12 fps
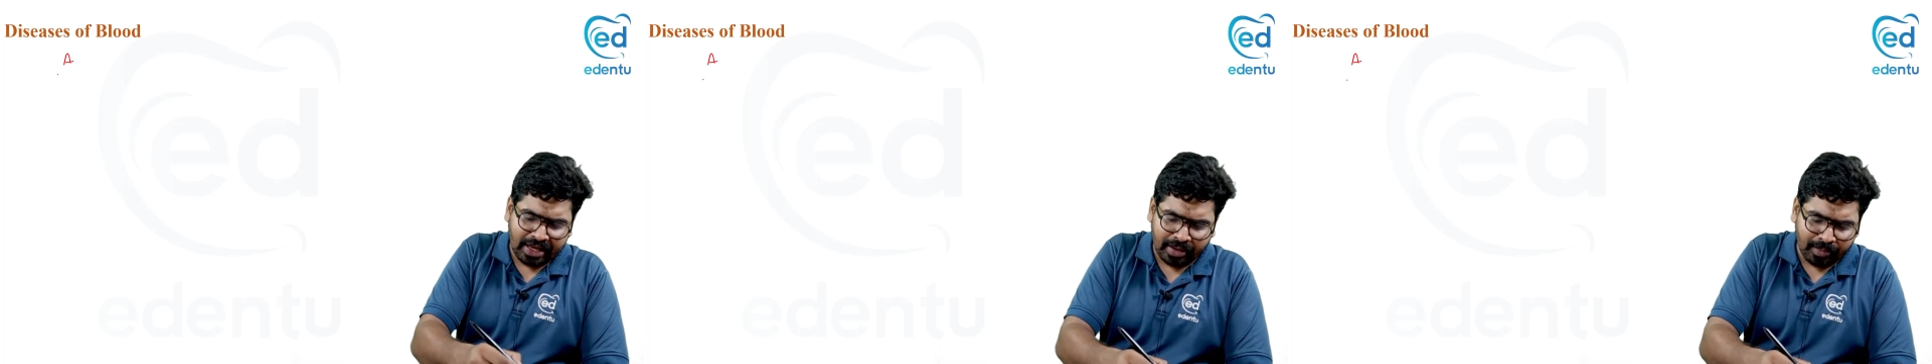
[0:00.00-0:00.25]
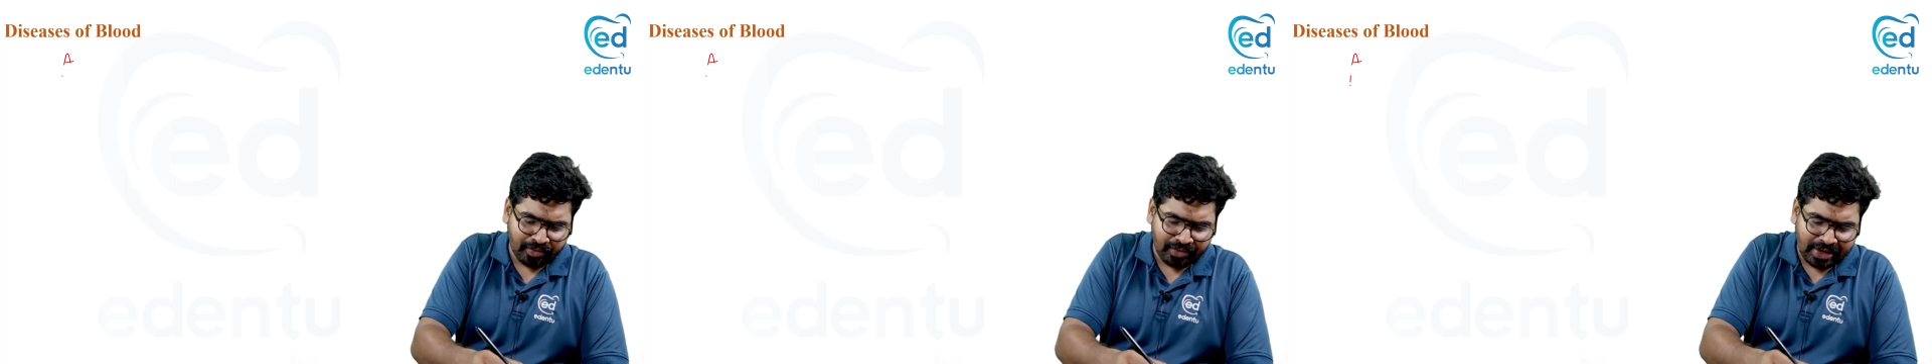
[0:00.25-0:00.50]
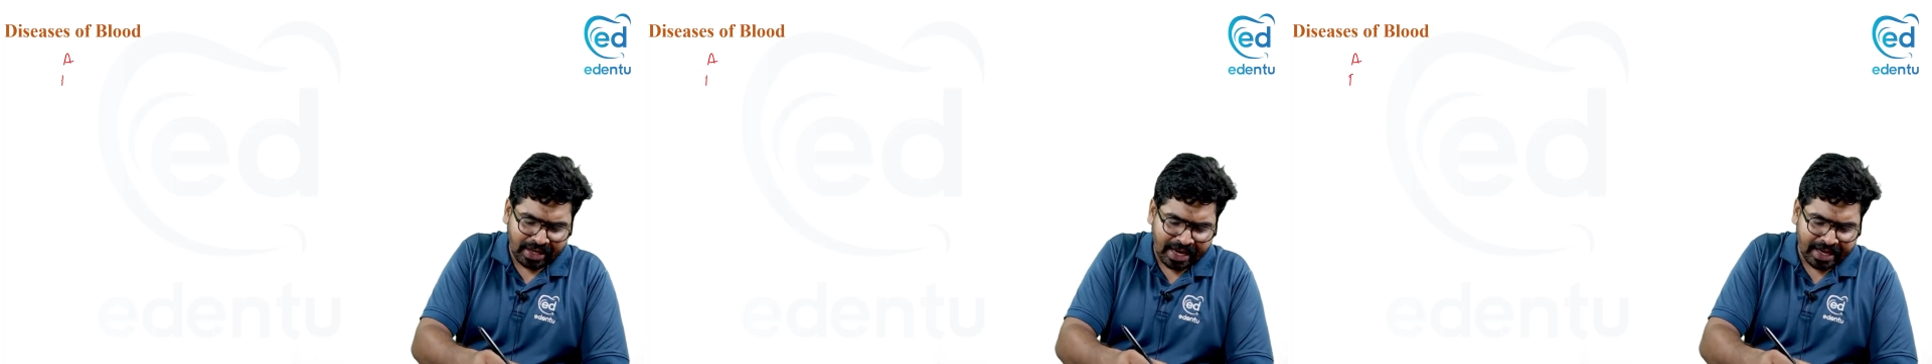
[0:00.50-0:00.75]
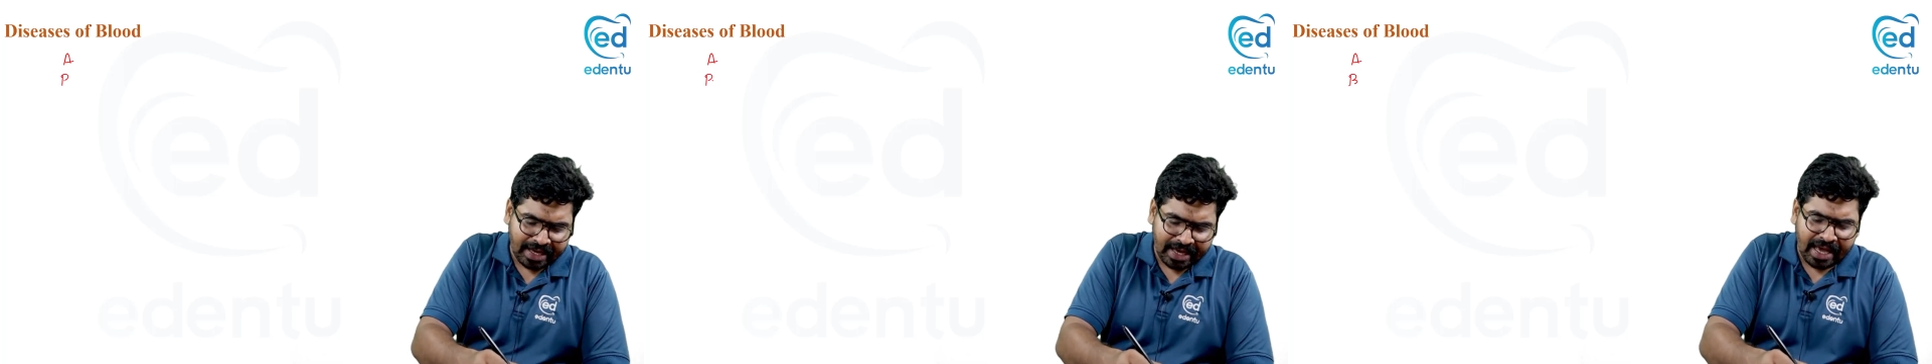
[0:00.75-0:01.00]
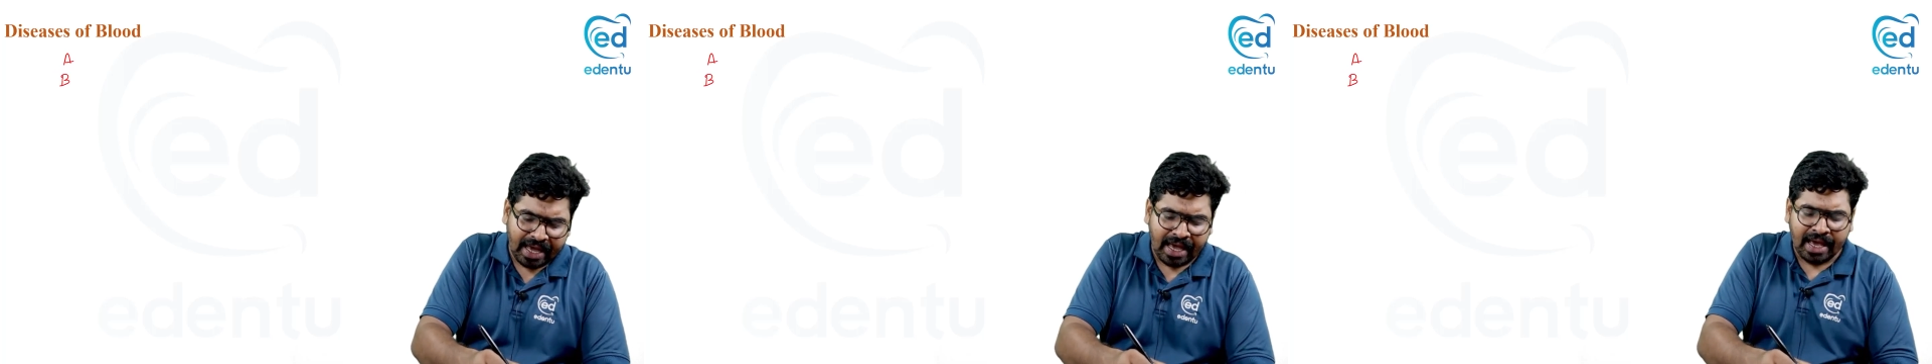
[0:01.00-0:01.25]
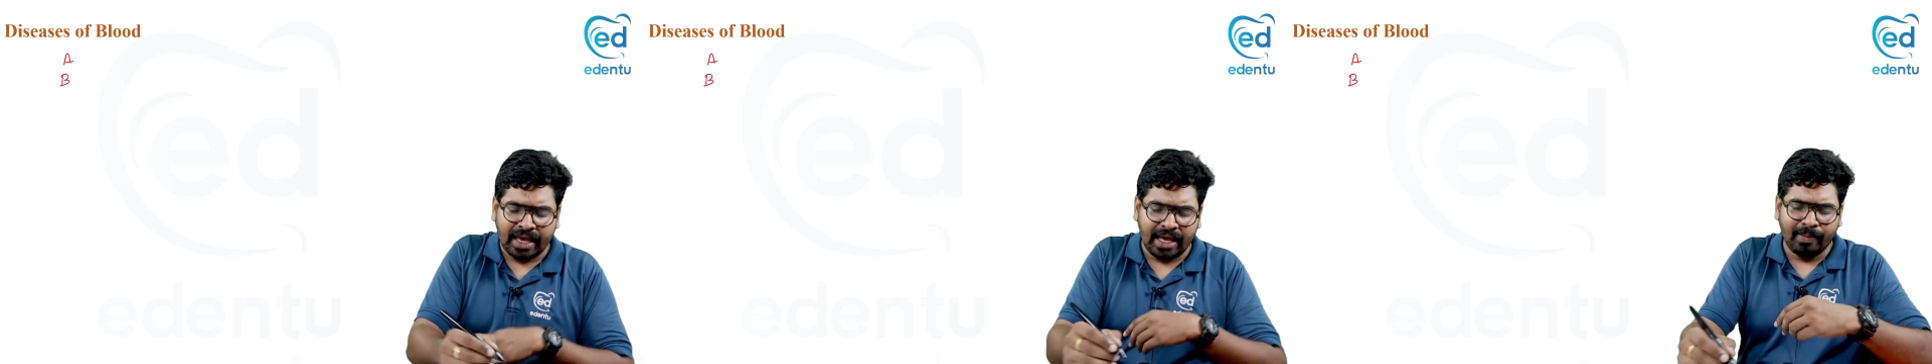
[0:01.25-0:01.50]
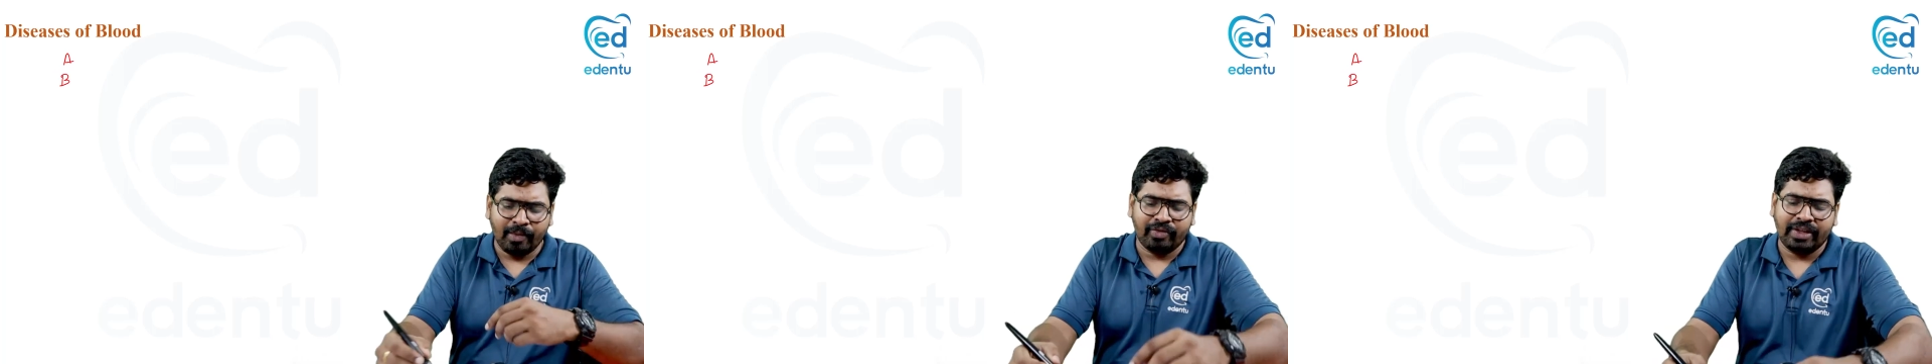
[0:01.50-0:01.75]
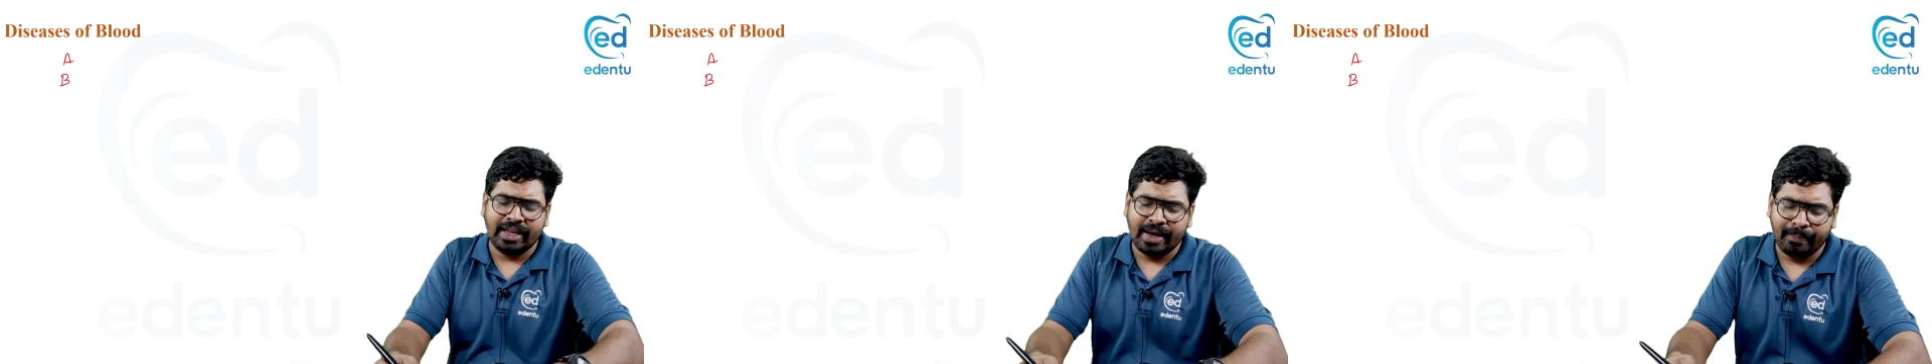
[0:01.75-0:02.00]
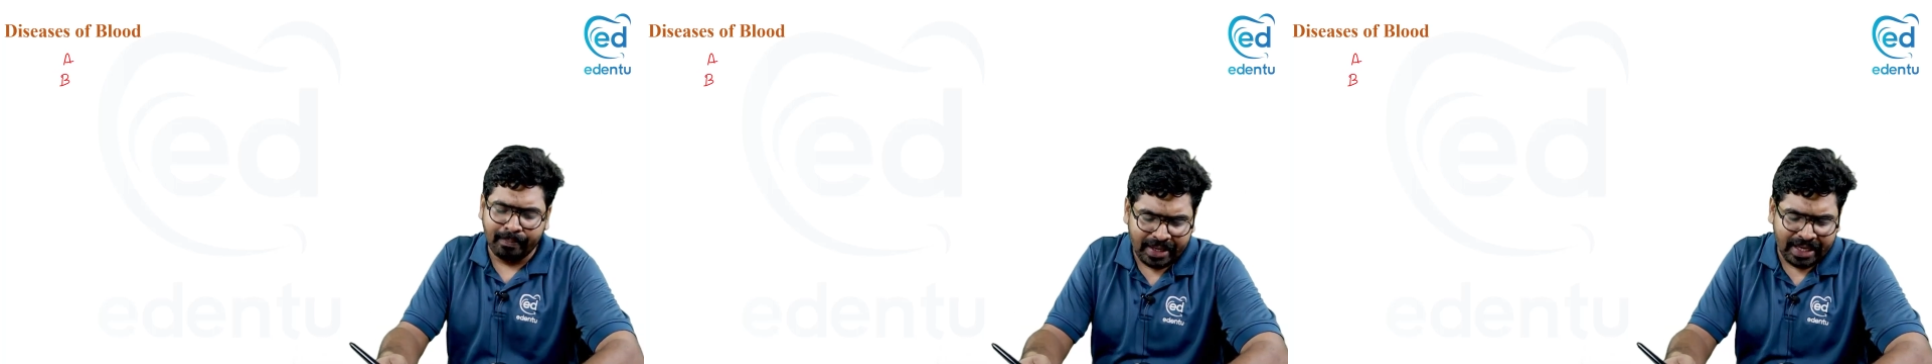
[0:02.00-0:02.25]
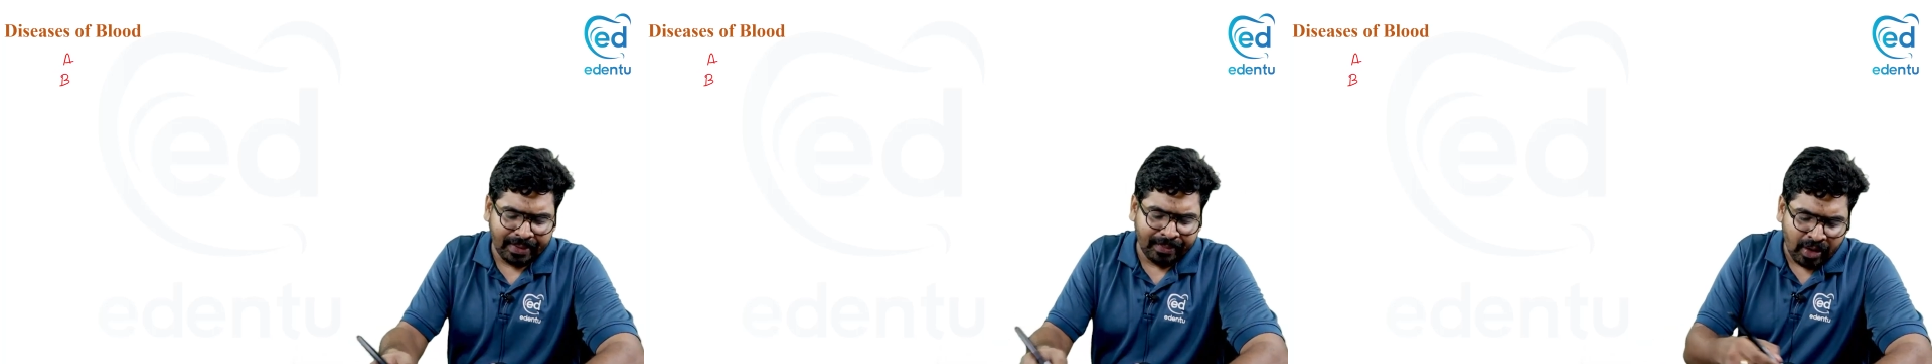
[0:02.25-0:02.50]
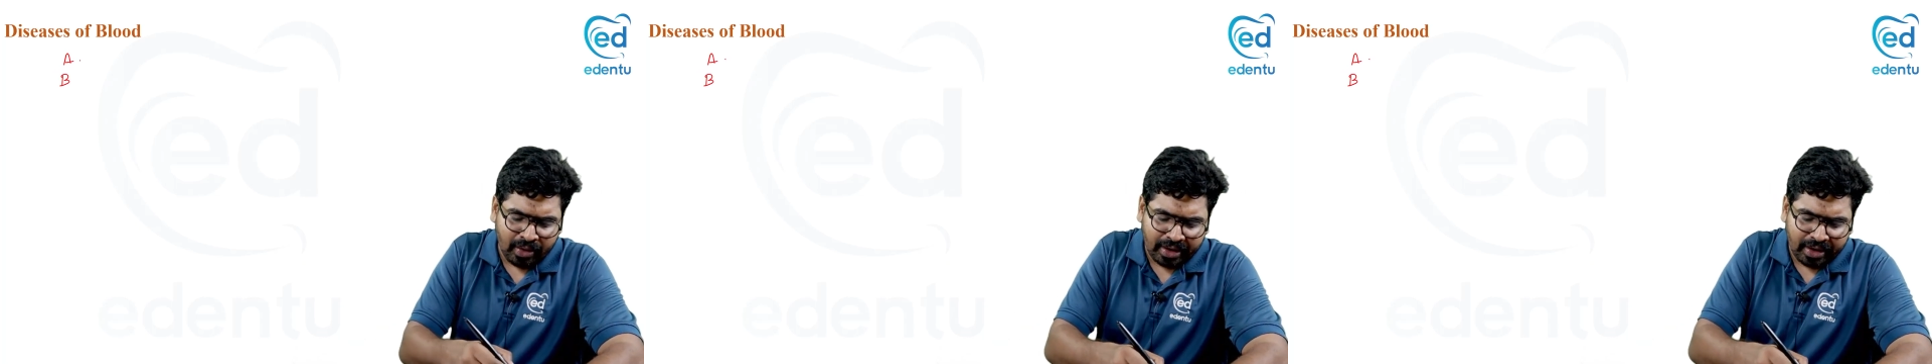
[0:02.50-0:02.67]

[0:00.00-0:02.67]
hemophilia A, hemophilia B.